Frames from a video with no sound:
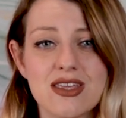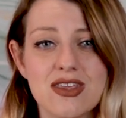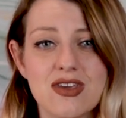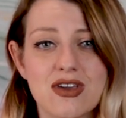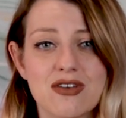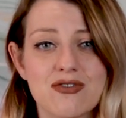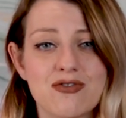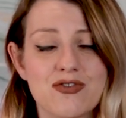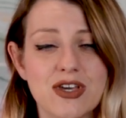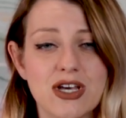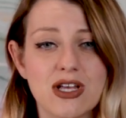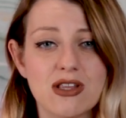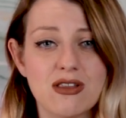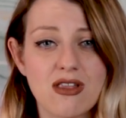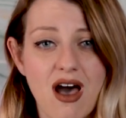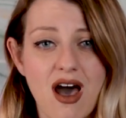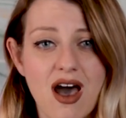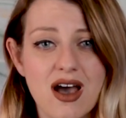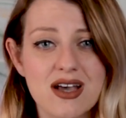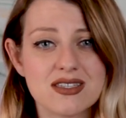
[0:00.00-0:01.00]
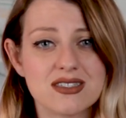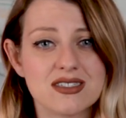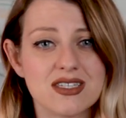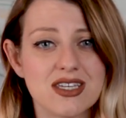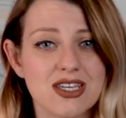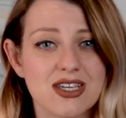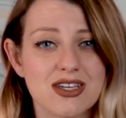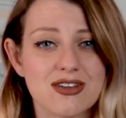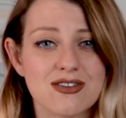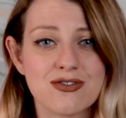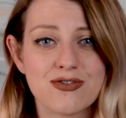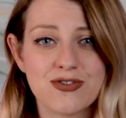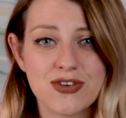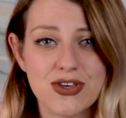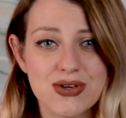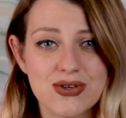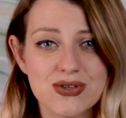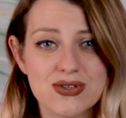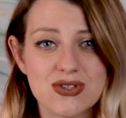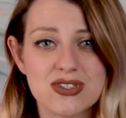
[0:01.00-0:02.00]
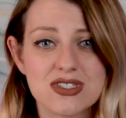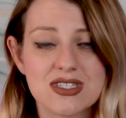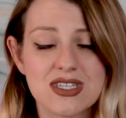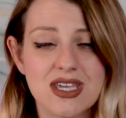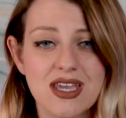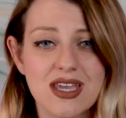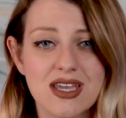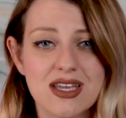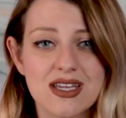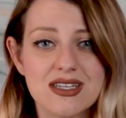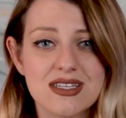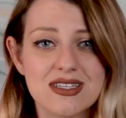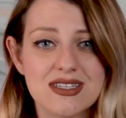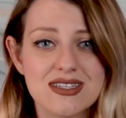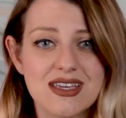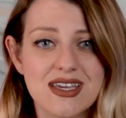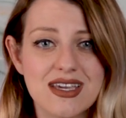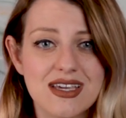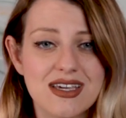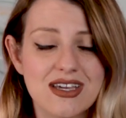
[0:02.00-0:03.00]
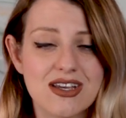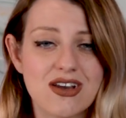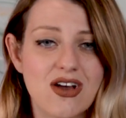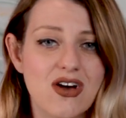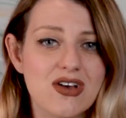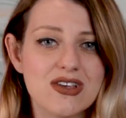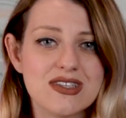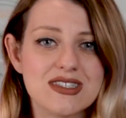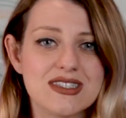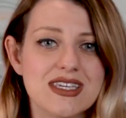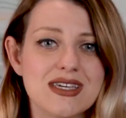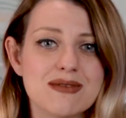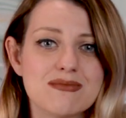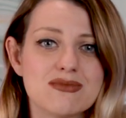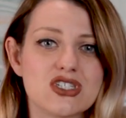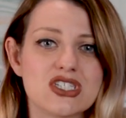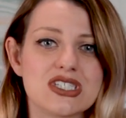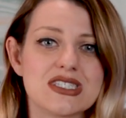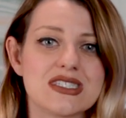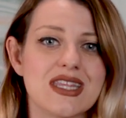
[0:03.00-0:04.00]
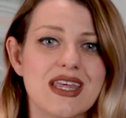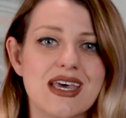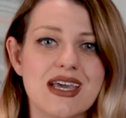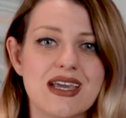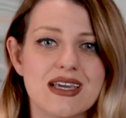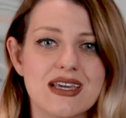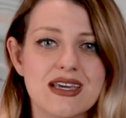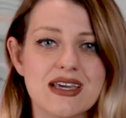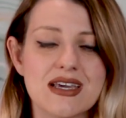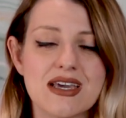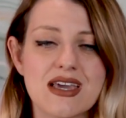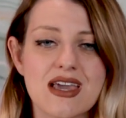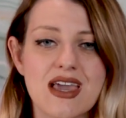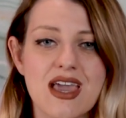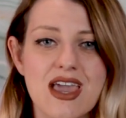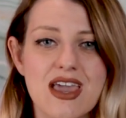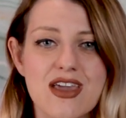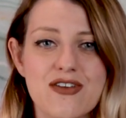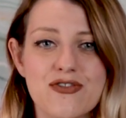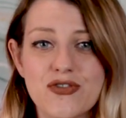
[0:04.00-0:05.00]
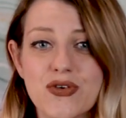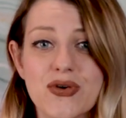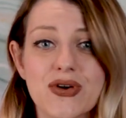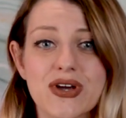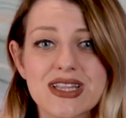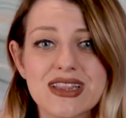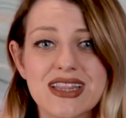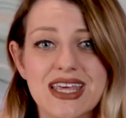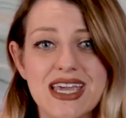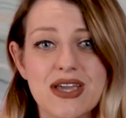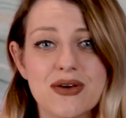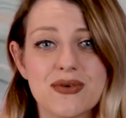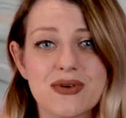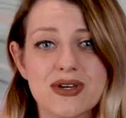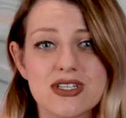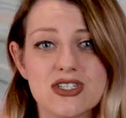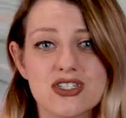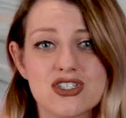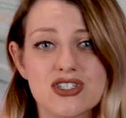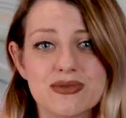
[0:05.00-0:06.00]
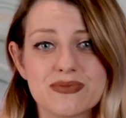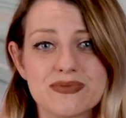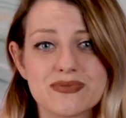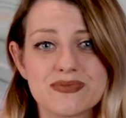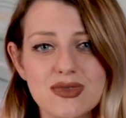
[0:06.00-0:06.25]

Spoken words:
You can feel lost and confused, and it can all seem just like a foreign language.